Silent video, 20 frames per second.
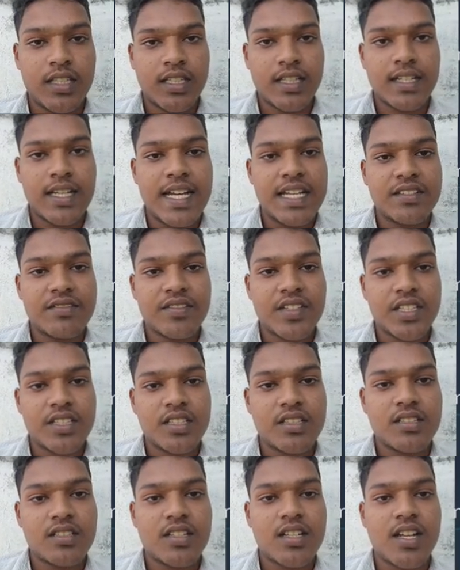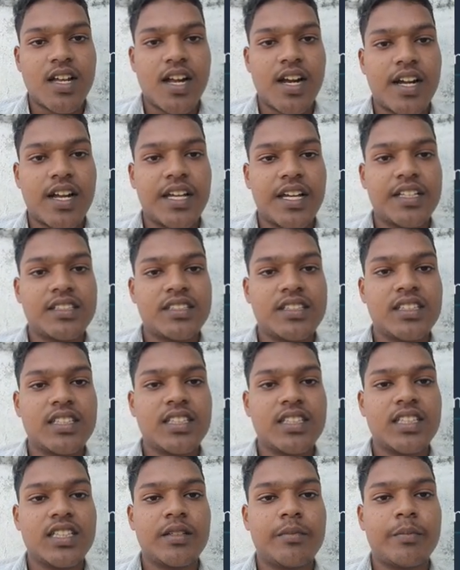Classification and IC
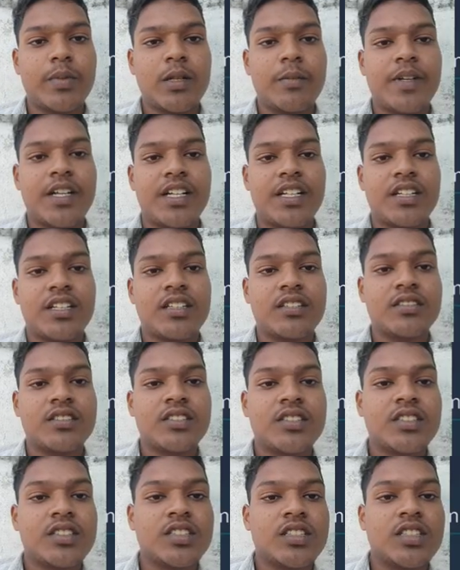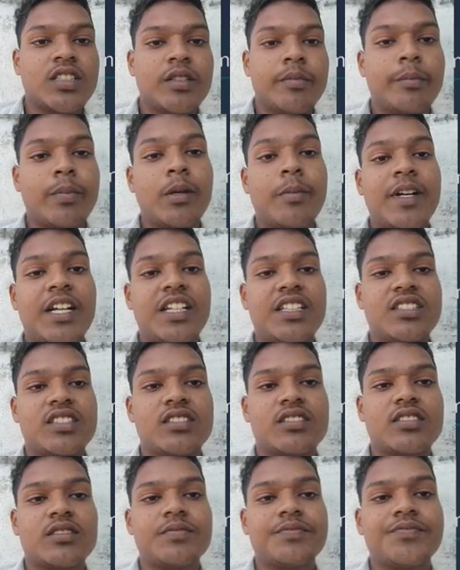
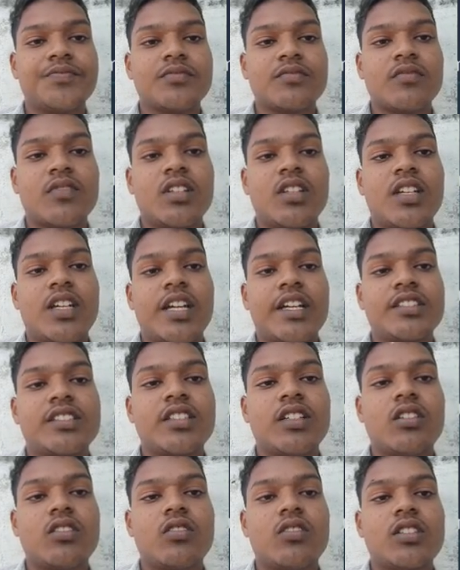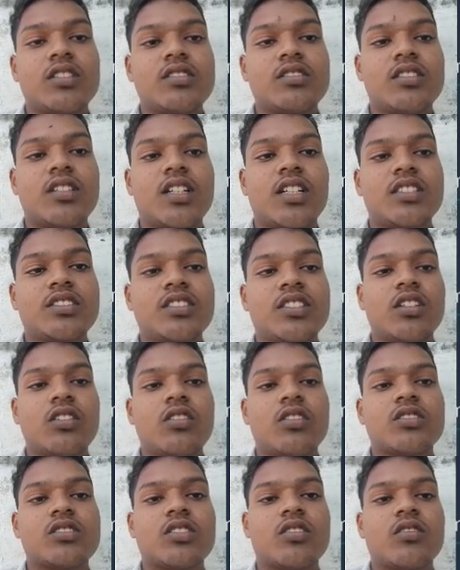implementations. Asynchronous and
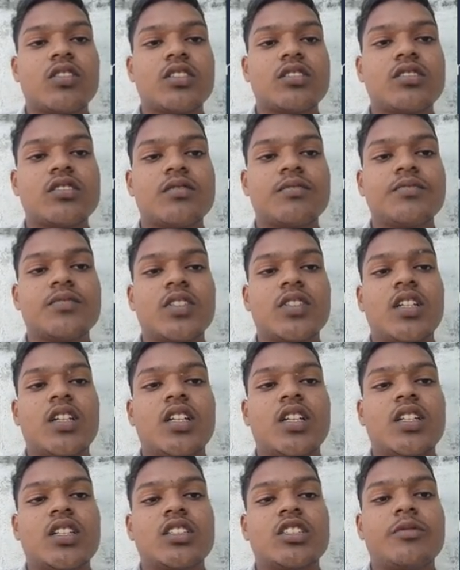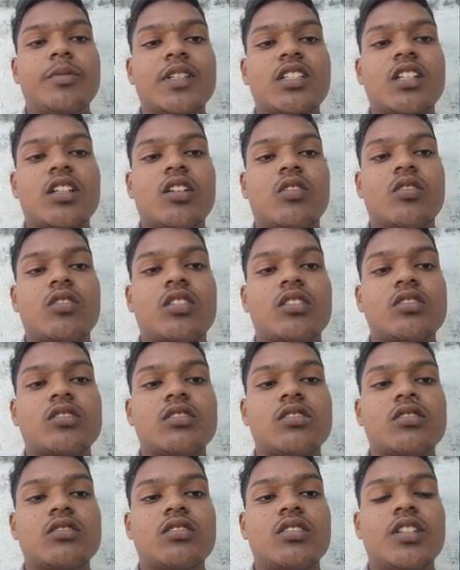synchronous counters, special
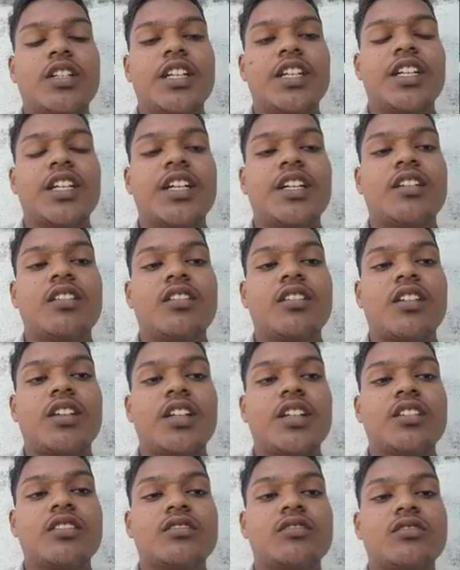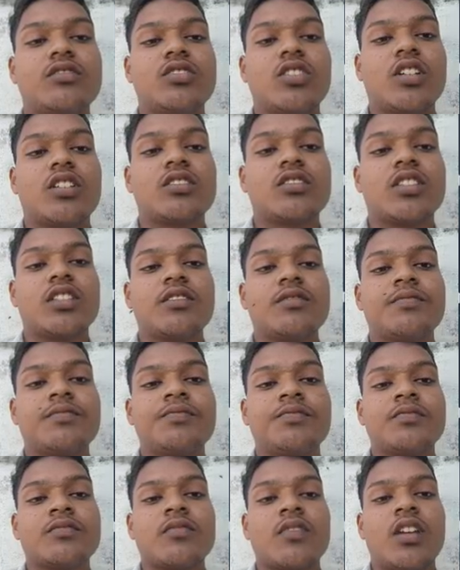counters, Decade, Ring, Johnson,
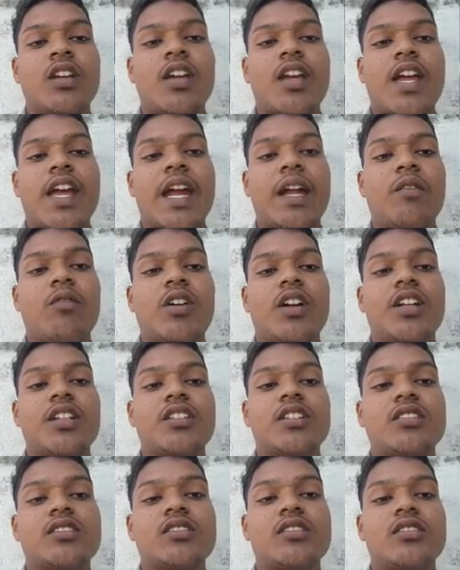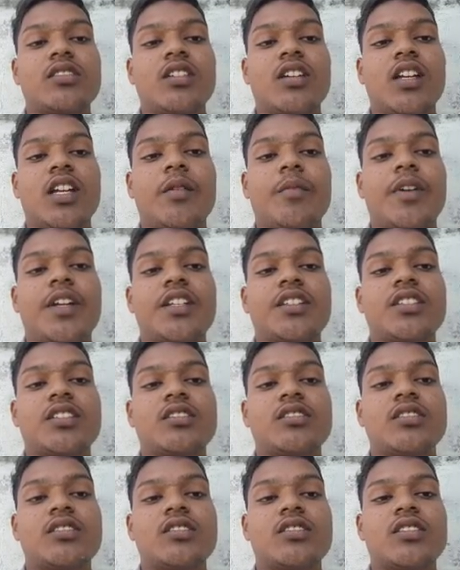advantages,
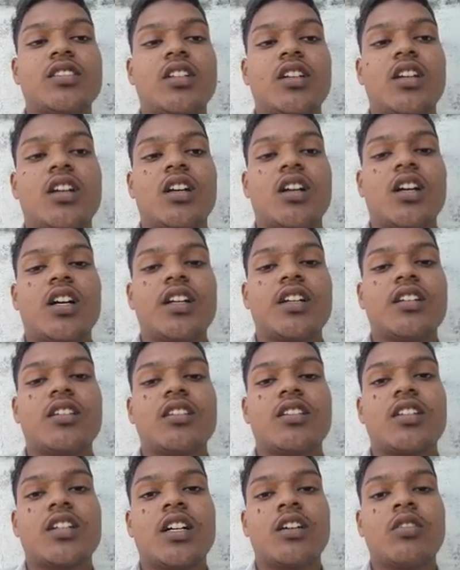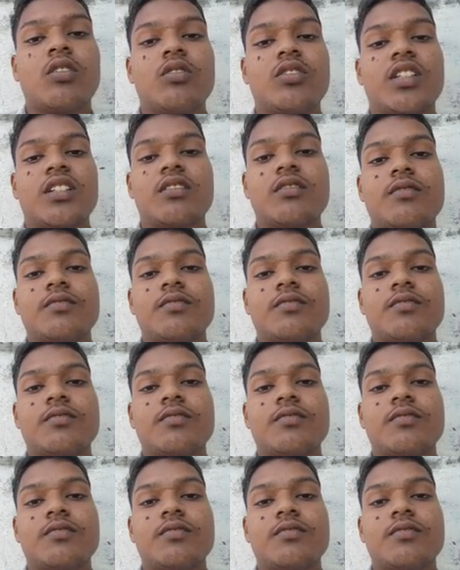limitations, and conclusion.